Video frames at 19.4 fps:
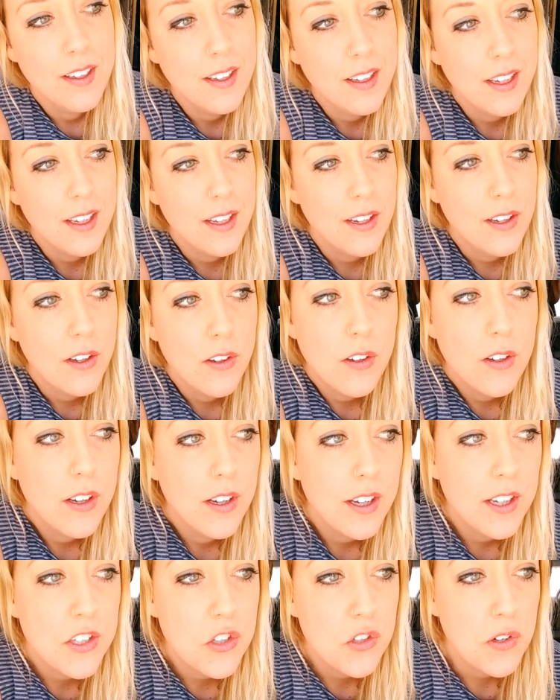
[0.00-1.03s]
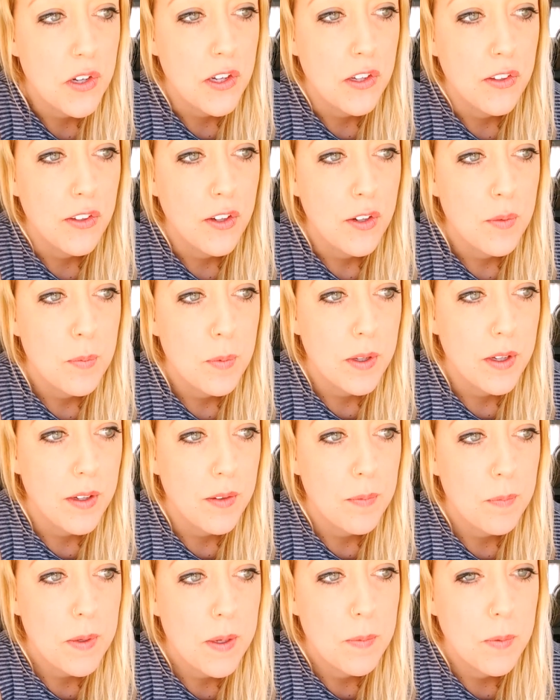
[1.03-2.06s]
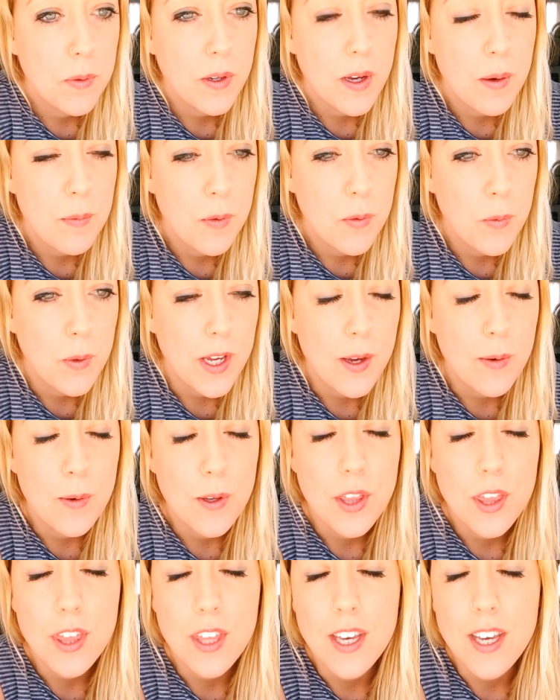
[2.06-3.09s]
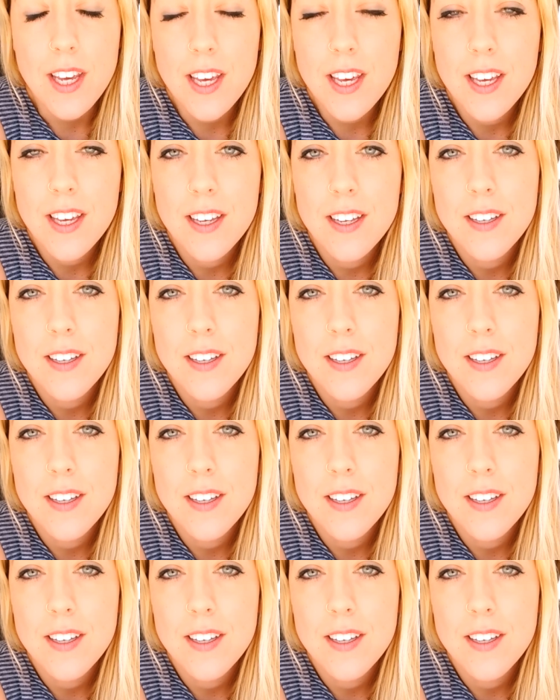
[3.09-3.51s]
you know, a trailer, but people come away with like